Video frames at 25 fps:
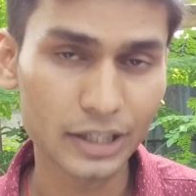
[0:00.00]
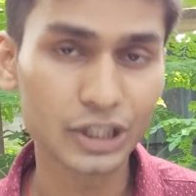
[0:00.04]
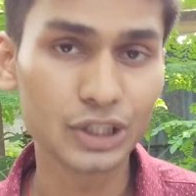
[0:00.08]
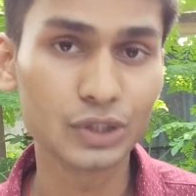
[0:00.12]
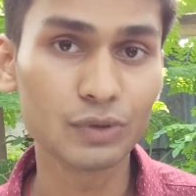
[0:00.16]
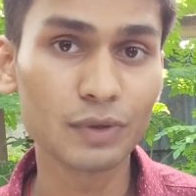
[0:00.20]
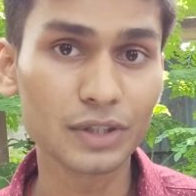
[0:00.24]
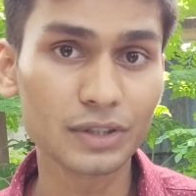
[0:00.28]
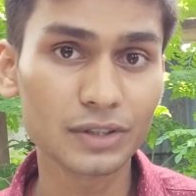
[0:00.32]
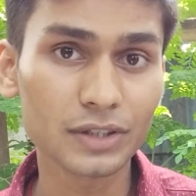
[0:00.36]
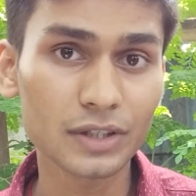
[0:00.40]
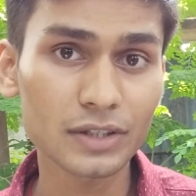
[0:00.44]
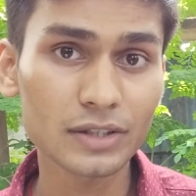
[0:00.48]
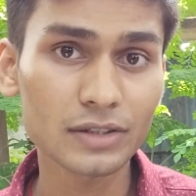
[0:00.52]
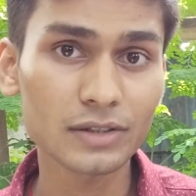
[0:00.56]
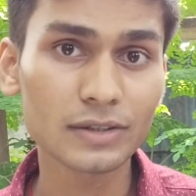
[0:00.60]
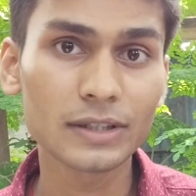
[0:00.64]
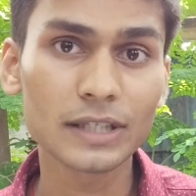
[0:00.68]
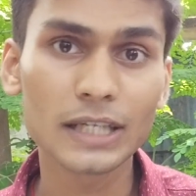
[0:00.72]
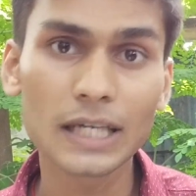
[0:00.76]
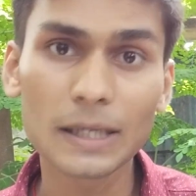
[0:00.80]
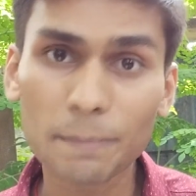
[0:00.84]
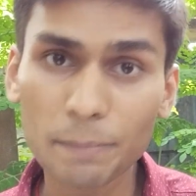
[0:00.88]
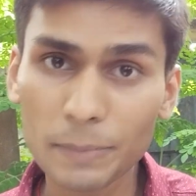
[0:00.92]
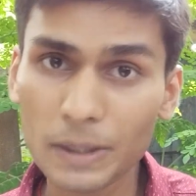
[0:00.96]
you are
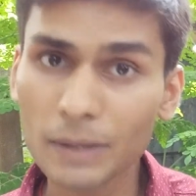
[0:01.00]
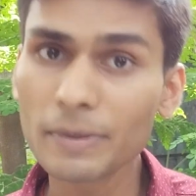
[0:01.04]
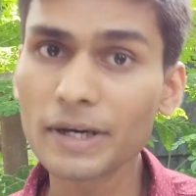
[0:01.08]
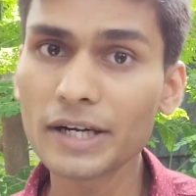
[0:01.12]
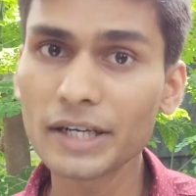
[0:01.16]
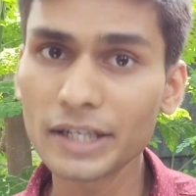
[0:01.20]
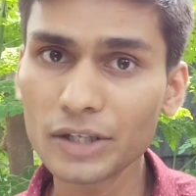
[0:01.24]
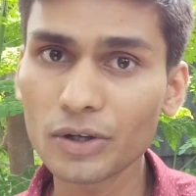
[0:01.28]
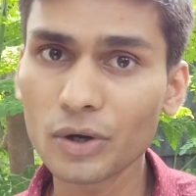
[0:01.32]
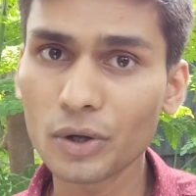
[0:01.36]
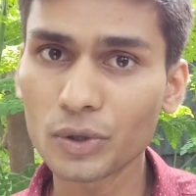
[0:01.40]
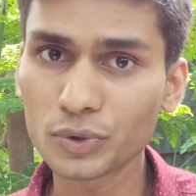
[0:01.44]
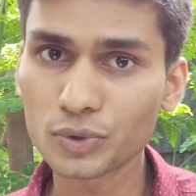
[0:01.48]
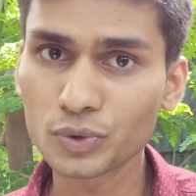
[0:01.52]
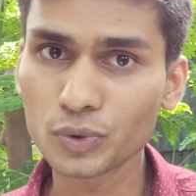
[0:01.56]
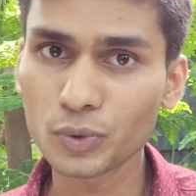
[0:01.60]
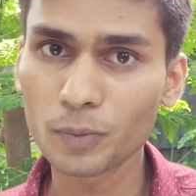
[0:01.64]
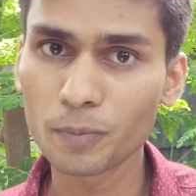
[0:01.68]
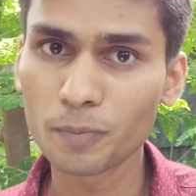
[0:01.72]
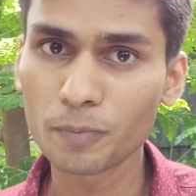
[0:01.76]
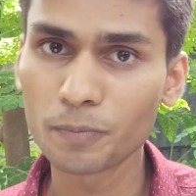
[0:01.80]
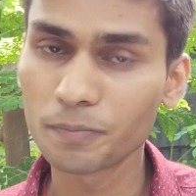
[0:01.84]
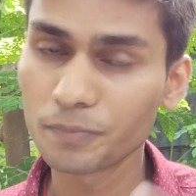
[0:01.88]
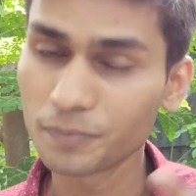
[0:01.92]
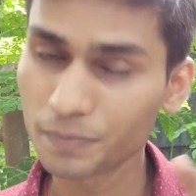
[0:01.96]
just implementing
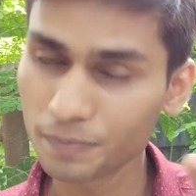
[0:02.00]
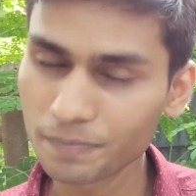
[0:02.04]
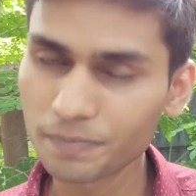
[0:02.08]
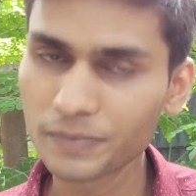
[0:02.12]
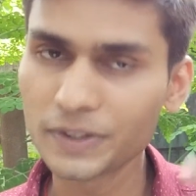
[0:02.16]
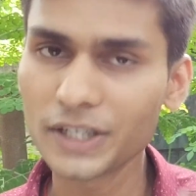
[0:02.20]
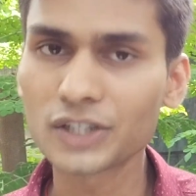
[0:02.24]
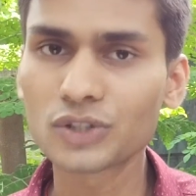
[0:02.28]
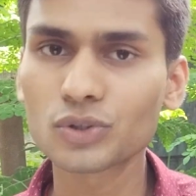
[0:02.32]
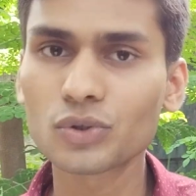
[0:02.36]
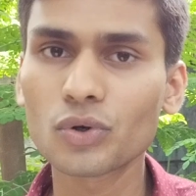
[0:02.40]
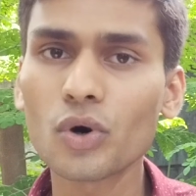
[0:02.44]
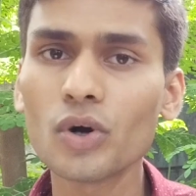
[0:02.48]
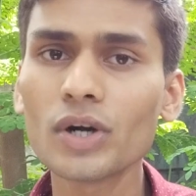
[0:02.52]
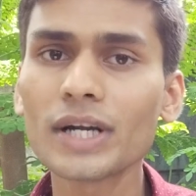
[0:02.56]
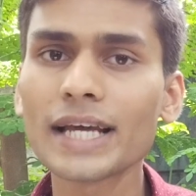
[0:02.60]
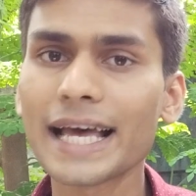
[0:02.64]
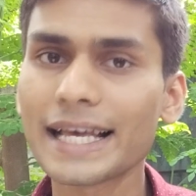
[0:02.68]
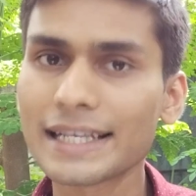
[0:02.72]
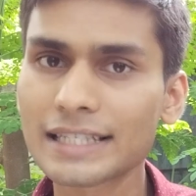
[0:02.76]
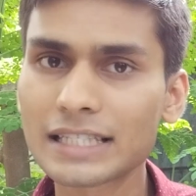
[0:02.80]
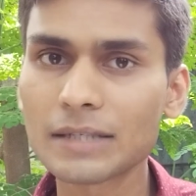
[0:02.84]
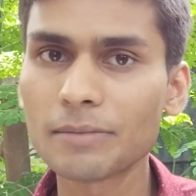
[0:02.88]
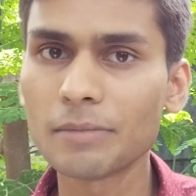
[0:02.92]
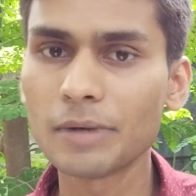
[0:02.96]
also. It's called
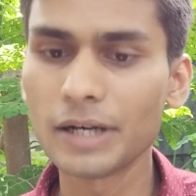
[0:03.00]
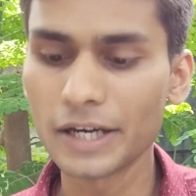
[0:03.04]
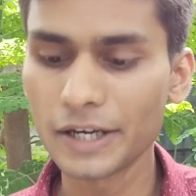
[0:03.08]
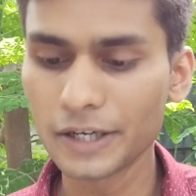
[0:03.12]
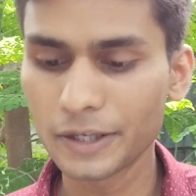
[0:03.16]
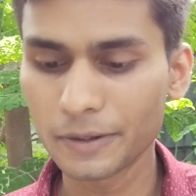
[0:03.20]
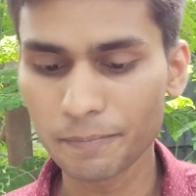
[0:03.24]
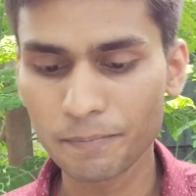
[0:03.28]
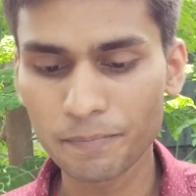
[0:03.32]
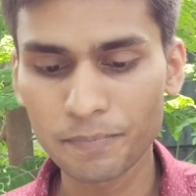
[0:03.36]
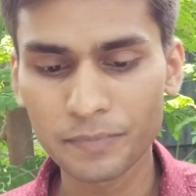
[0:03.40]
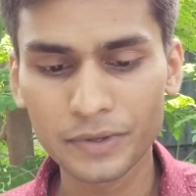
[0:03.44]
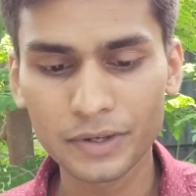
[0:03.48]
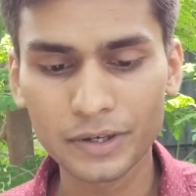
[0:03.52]
assimilate.